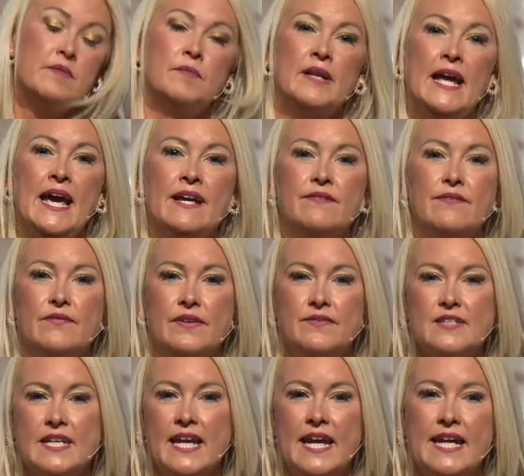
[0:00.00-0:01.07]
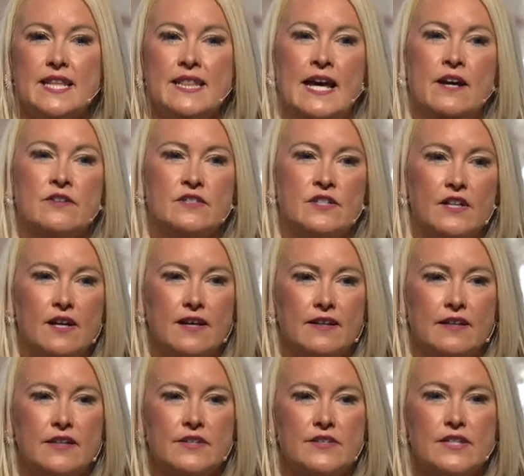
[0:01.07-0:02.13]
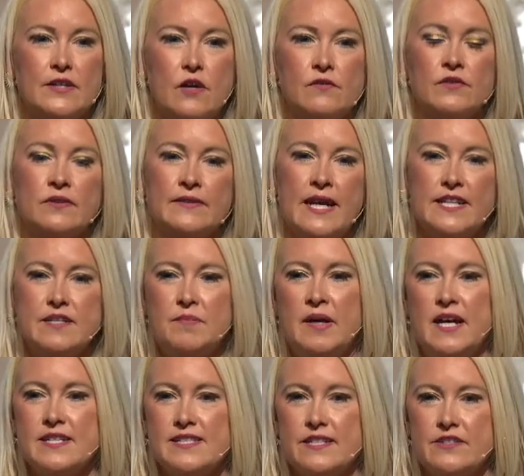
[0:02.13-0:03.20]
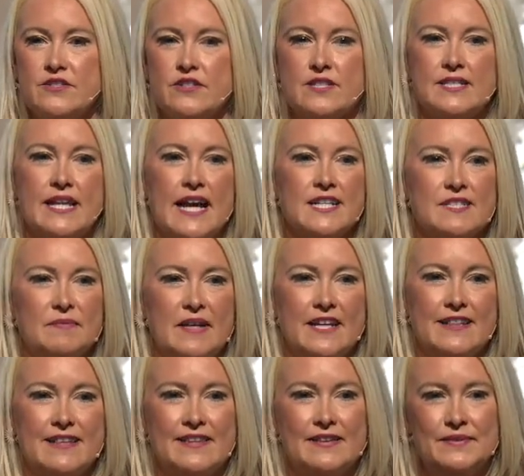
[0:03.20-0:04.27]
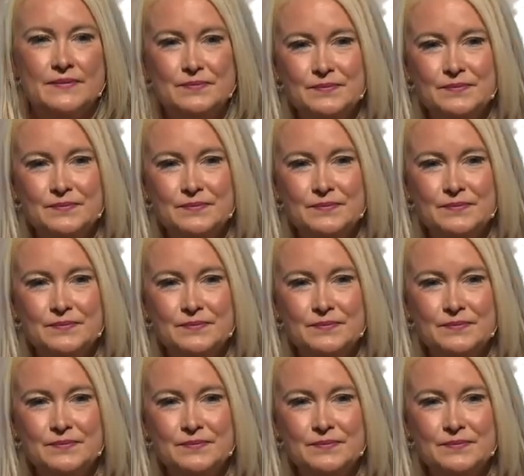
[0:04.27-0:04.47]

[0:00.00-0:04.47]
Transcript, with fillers: but I had $58,000 in override deposits just last month.